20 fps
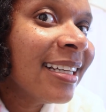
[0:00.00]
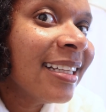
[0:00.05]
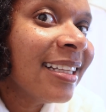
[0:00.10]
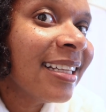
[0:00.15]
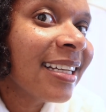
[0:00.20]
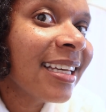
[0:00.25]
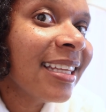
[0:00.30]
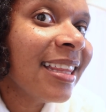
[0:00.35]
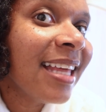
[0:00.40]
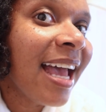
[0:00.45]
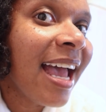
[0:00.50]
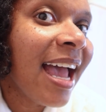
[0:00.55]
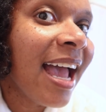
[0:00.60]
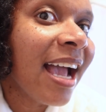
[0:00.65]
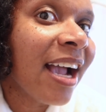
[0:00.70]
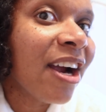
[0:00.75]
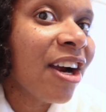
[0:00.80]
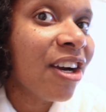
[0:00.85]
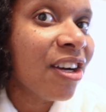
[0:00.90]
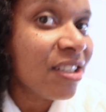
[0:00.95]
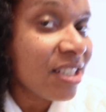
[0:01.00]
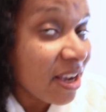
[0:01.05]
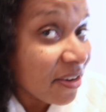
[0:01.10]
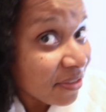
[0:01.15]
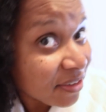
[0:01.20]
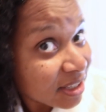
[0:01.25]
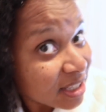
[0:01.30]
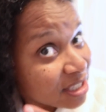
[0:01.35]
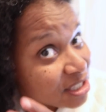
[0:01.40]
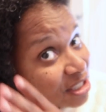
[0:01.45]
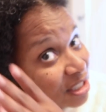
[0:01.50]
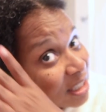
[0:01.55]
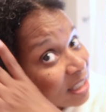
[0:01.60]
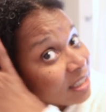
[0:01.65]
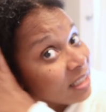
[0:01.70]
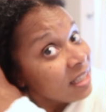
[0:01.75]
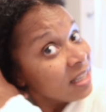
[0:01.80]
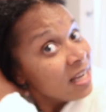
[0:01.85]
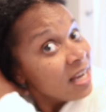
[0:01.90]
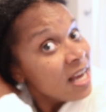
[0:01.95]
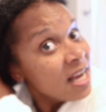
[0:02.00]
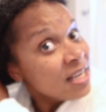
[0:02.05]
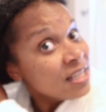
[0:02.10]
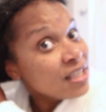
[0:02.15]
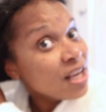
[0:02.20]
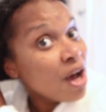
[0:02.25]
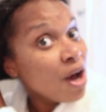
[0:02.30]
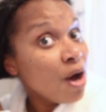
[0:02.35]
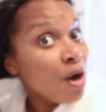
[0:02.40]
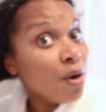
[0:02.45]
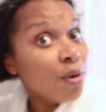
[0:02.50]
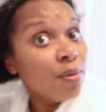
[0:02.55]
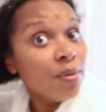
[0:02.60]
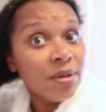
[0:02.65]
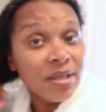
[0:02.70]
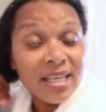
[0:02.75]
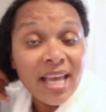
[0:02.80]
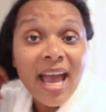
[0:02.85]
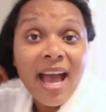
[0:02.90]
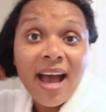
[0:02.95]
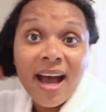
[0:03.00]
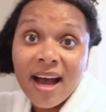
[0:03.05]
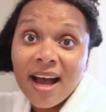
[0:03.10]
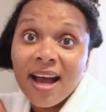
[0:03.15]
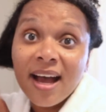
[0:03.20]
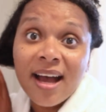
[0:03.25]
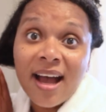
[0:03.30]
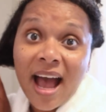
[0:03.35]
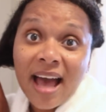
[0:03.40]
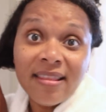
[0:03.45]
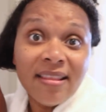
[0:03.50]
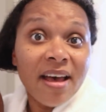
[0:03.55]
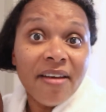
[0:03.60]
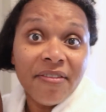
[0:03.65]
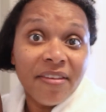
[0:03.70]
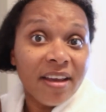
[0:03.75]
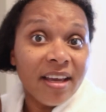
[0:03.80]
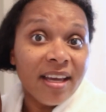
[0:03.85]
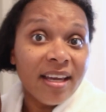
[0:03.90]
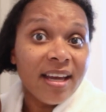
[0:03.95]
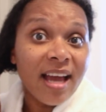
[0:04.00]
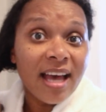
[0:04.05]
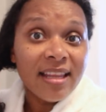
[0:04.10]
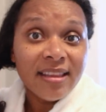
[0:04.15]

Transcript: Look at that curl definition. So yeah, I love it.